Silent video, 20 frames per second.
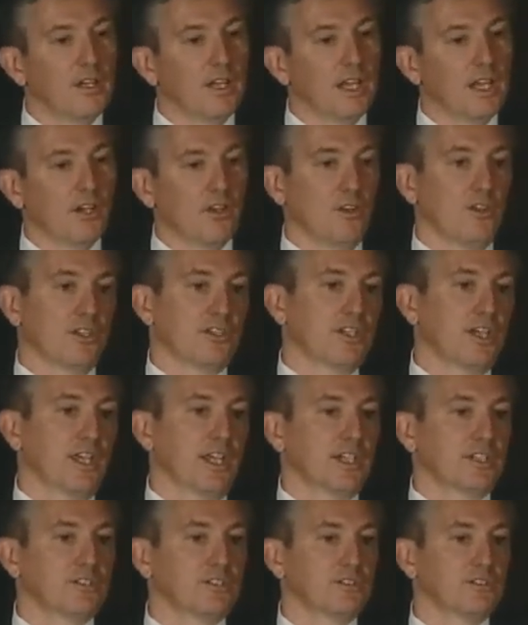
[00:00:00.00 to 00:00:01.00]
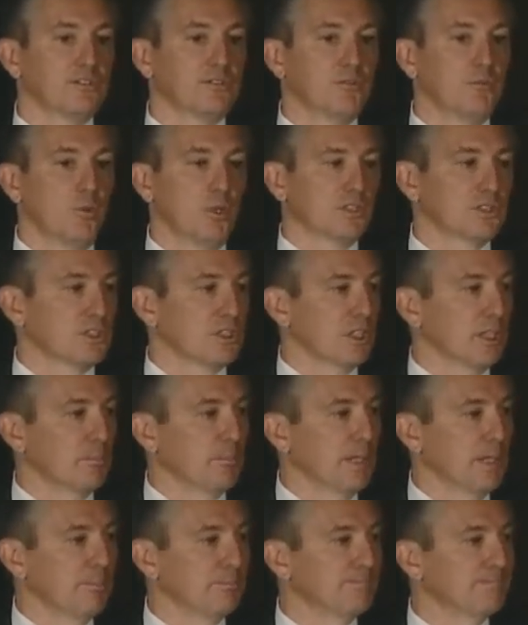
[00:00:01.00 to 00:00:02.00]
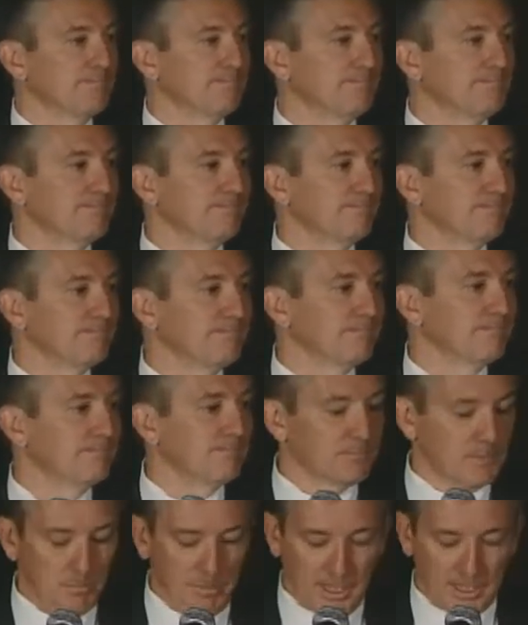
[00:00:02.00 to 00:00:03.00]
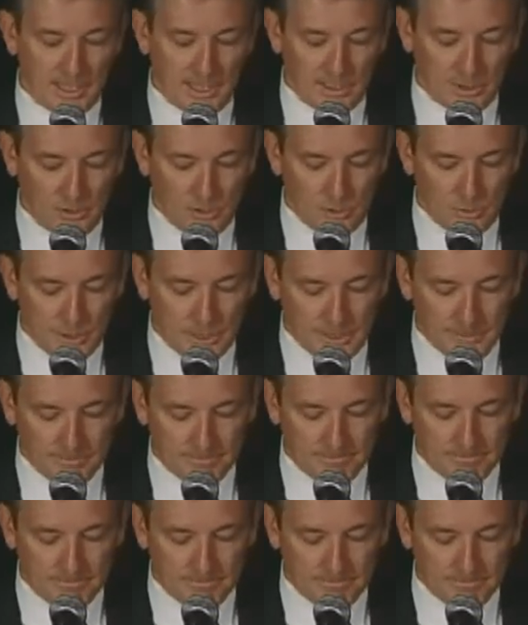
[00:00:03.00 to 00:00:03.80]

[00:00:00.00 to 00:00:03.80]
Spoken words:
and it only takes one slip up to make that go away.